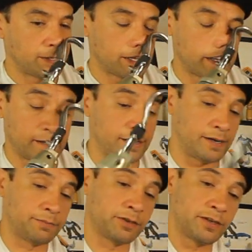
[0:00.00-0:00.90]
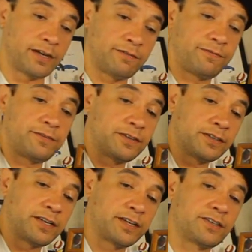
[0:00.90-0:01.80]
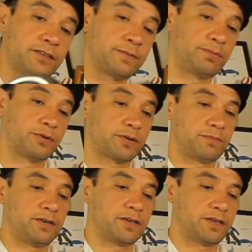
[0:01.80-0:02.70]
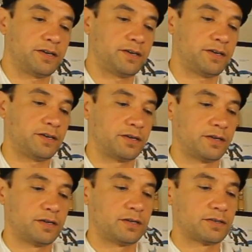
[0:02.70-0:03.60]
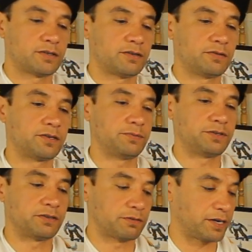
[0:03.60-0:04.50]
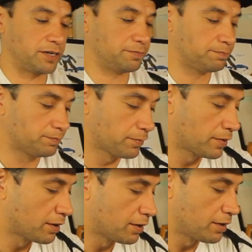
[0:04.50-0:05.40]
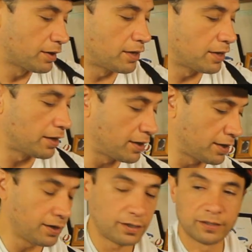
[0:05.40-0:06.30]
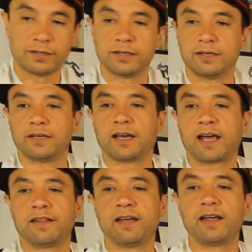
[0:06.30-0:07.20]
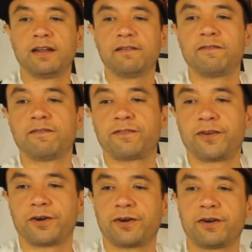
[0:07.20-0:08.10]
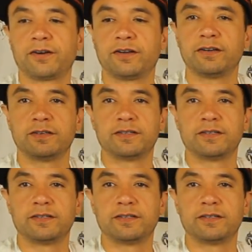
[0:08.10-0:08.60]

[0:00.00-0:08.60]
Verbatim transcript: And I'm gonna have fun catching the Pokemon there. So it'll be great. Uh, and then third,